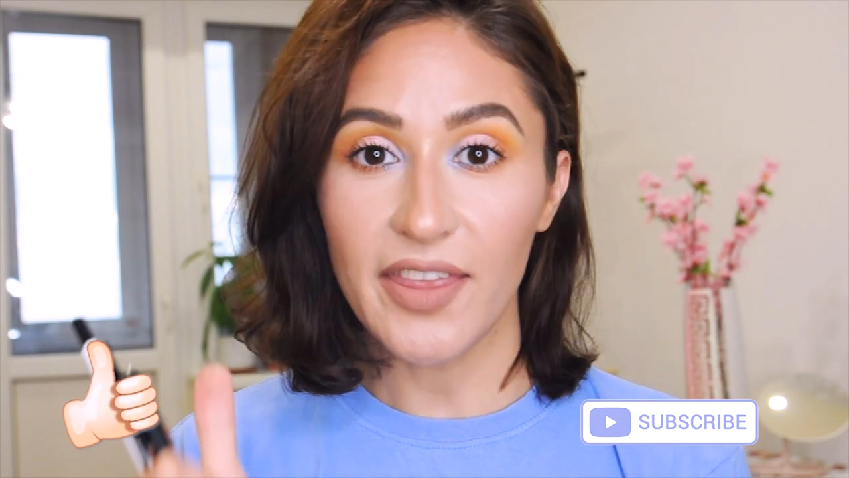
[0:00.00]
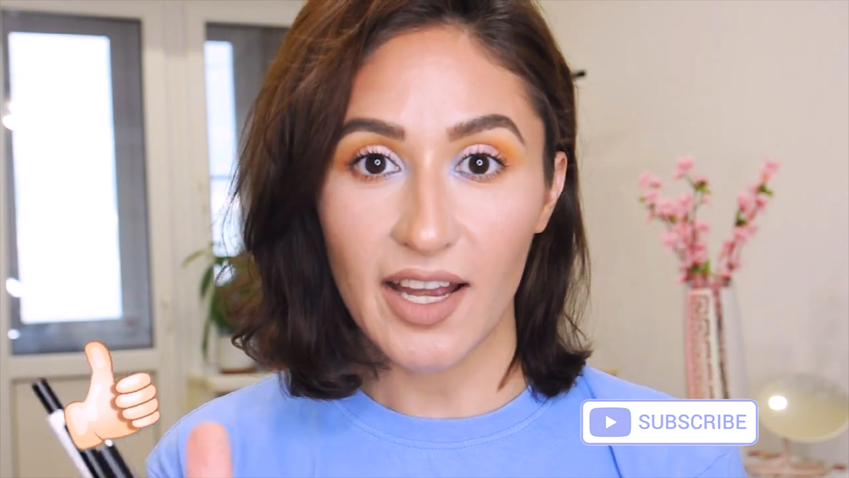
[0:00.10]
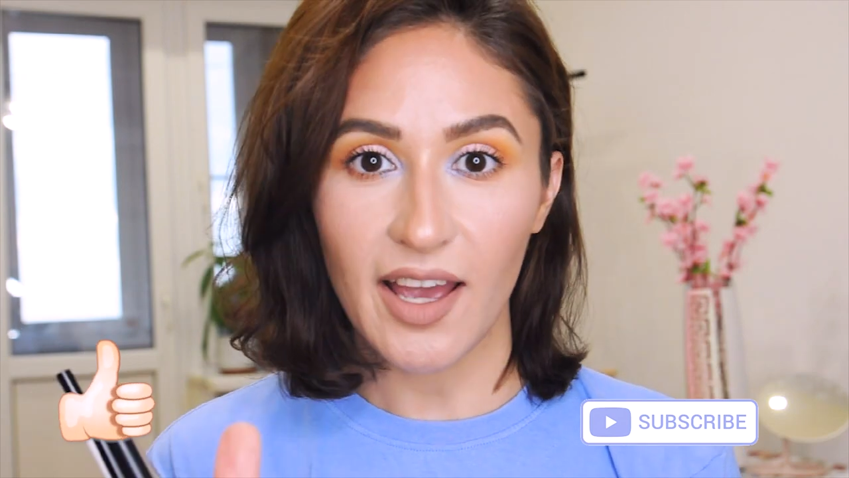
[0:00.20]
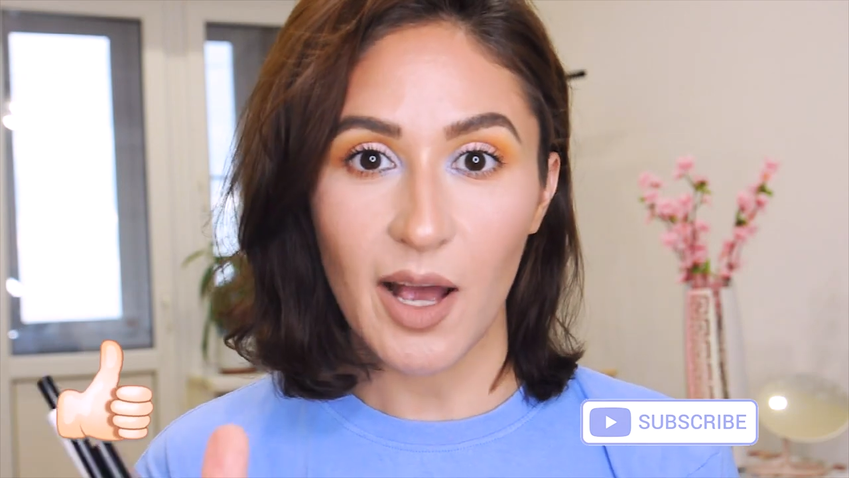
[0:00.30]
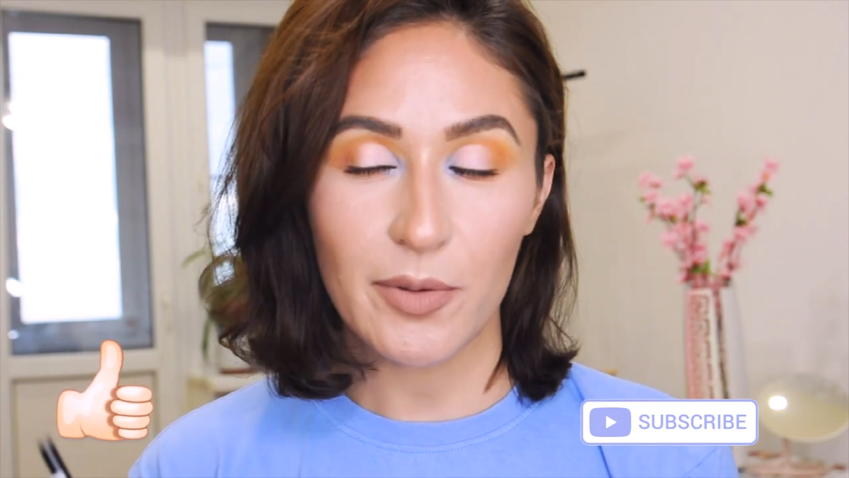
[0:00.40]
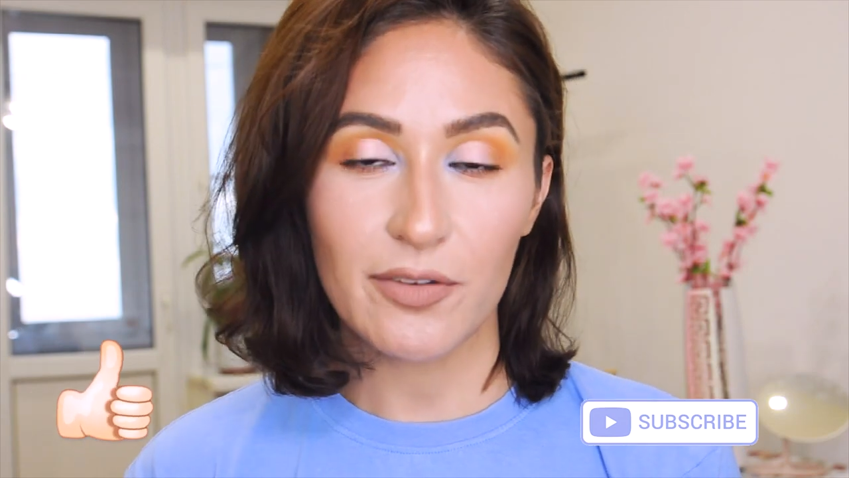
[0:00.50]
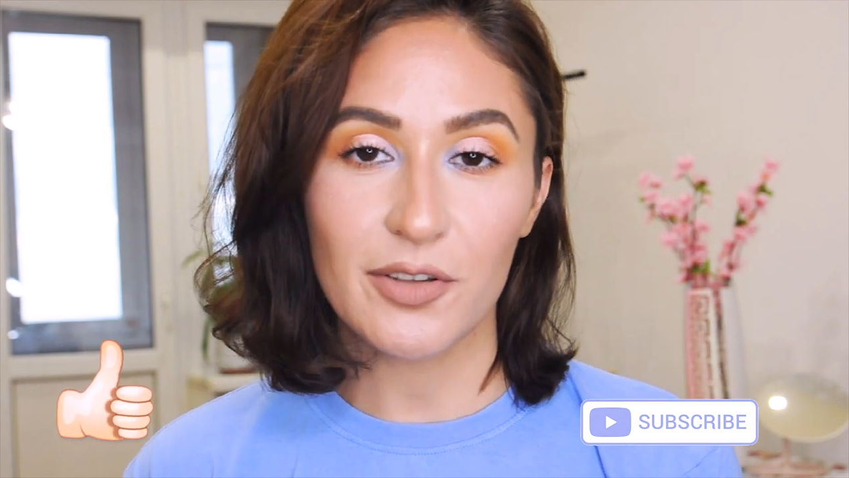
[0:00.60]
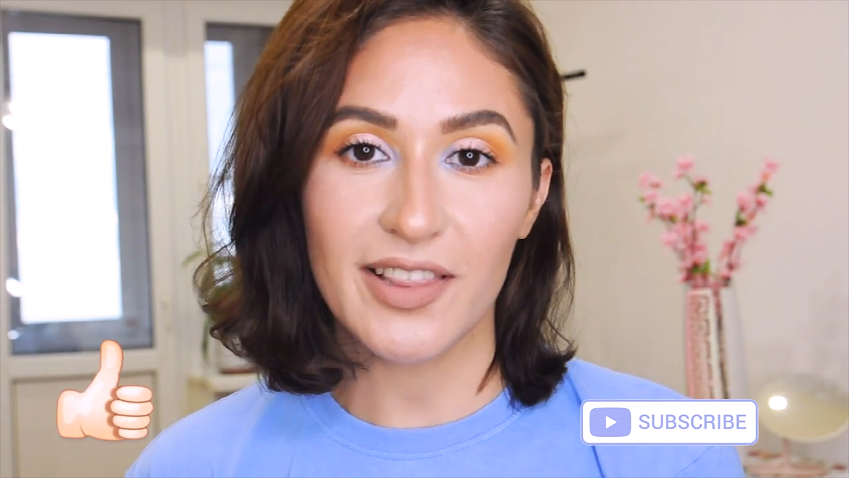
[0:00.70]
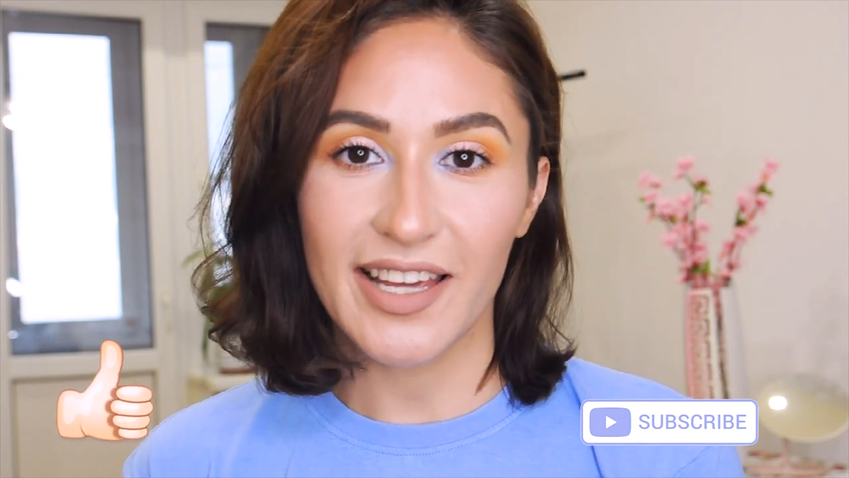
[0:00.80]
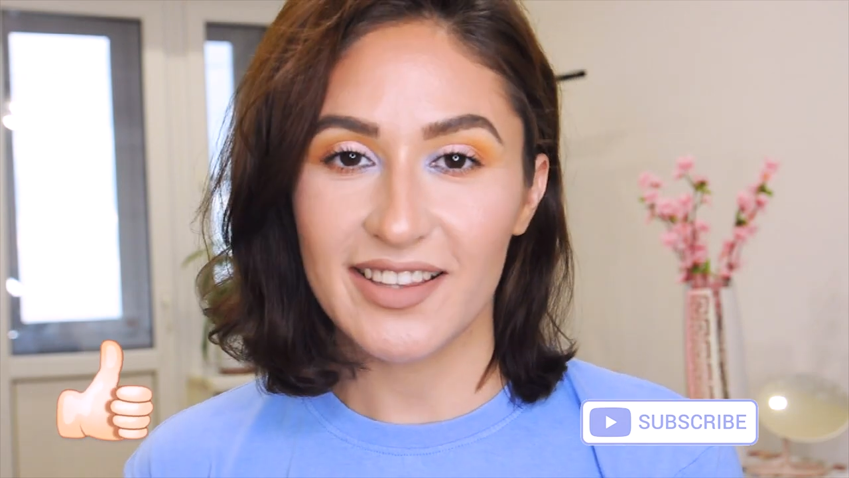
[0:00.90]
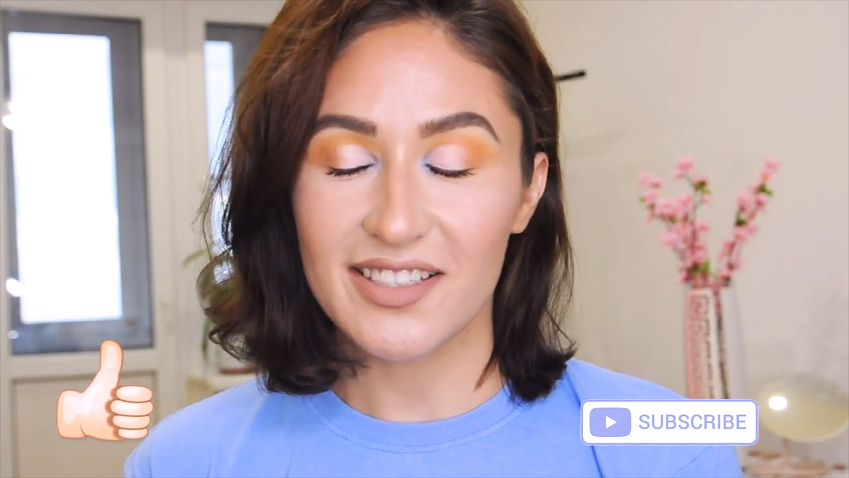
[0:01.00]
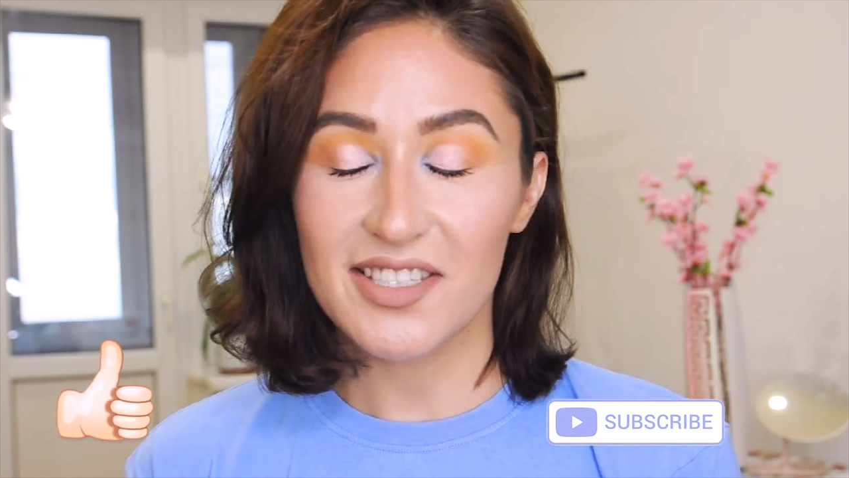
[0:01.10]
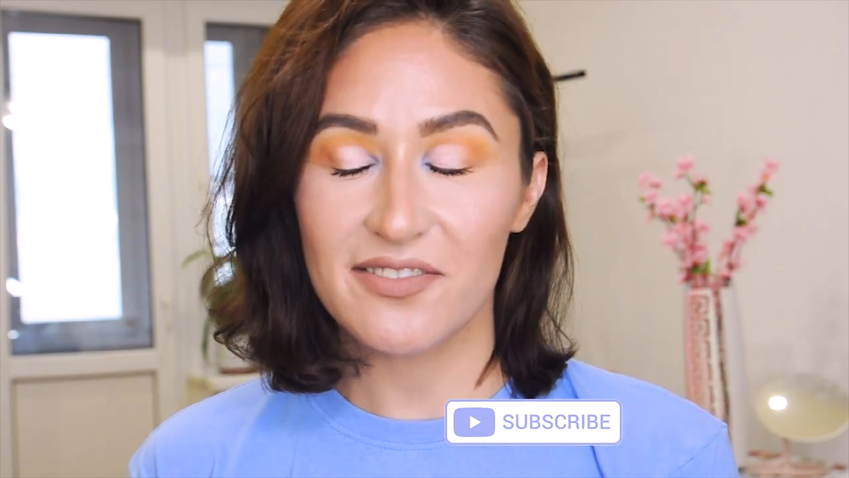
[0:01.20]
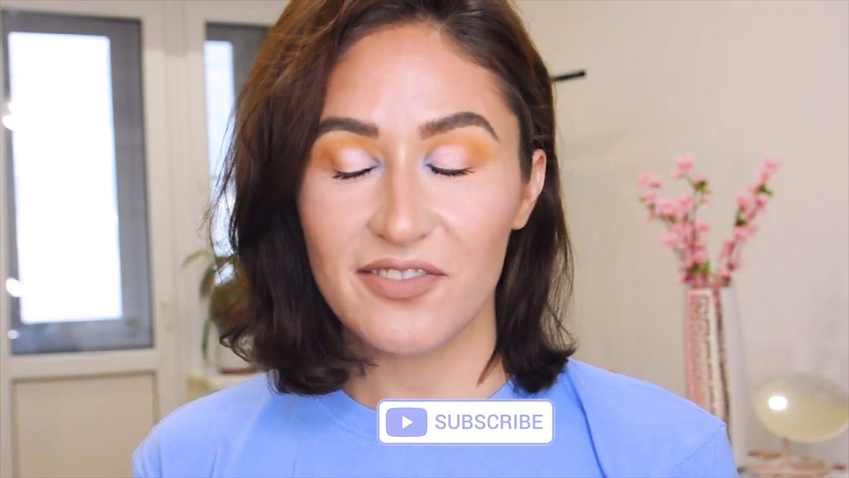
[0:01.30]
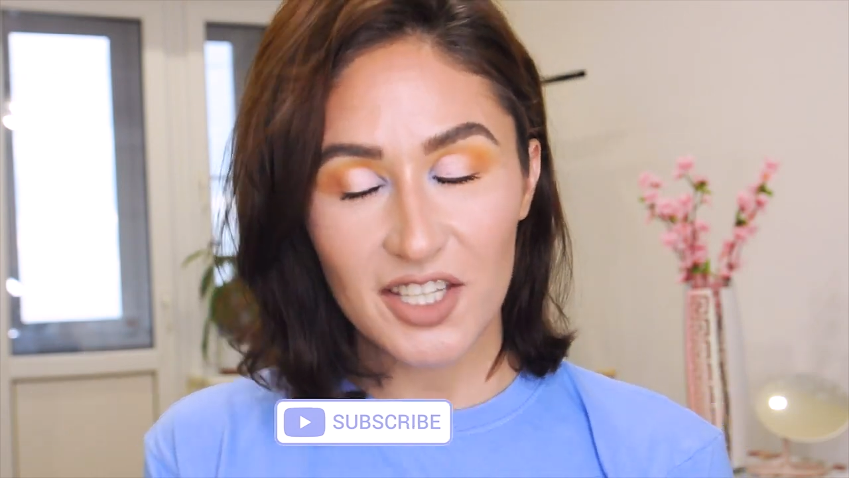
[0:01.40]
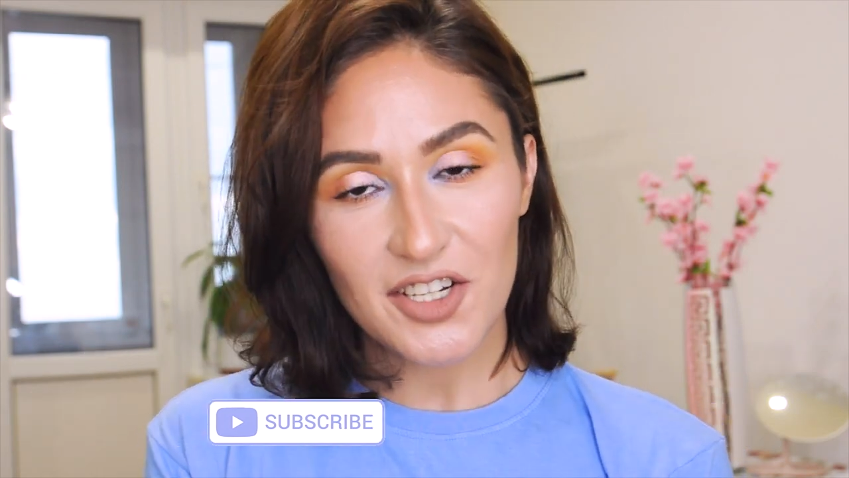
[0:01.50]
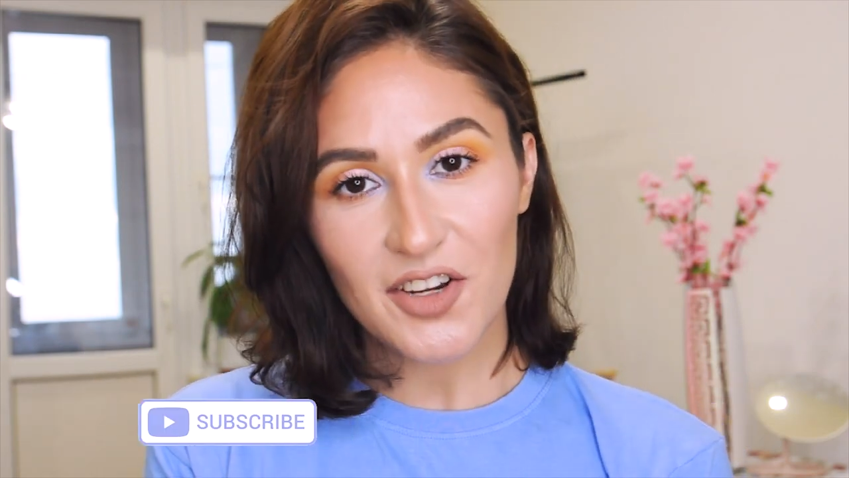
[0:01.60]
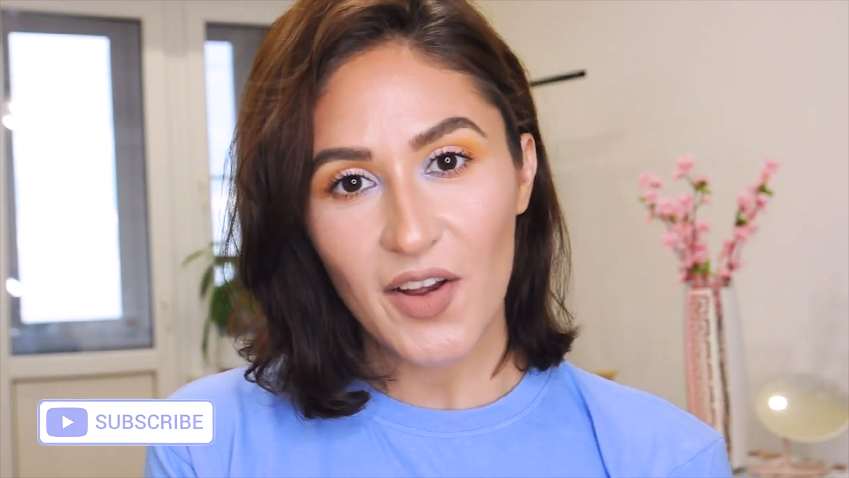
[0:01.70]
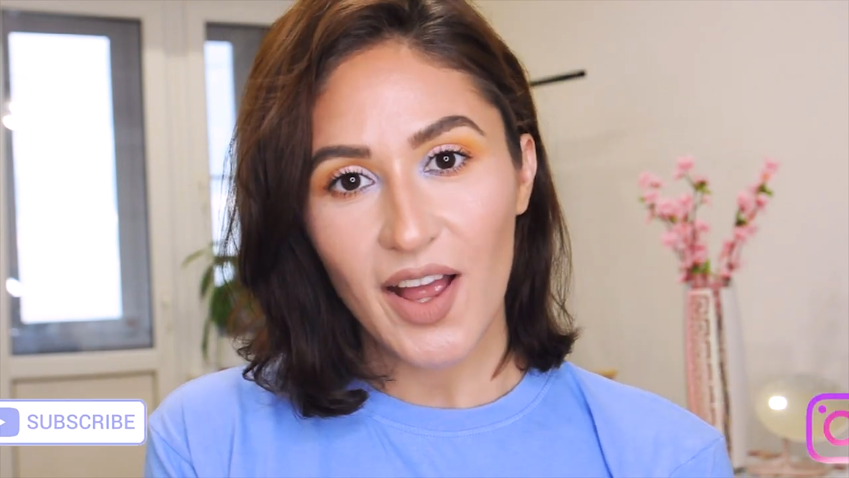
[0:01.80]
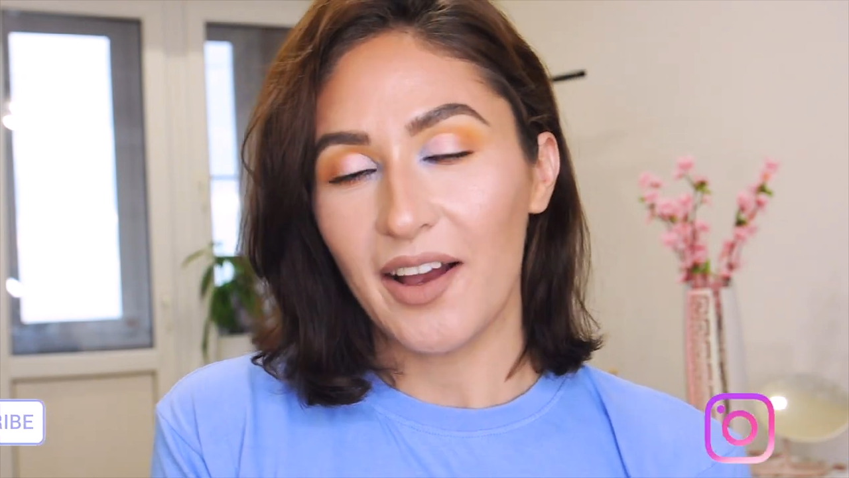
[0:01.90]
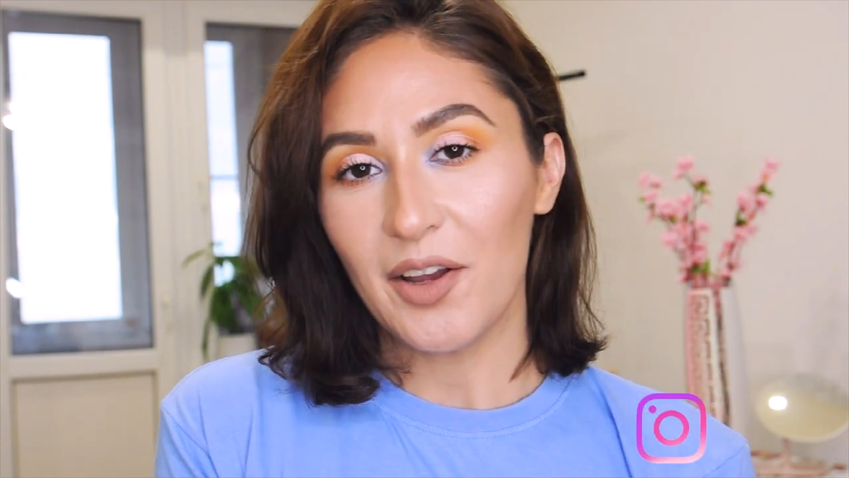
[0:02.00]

thumb up if you like this video.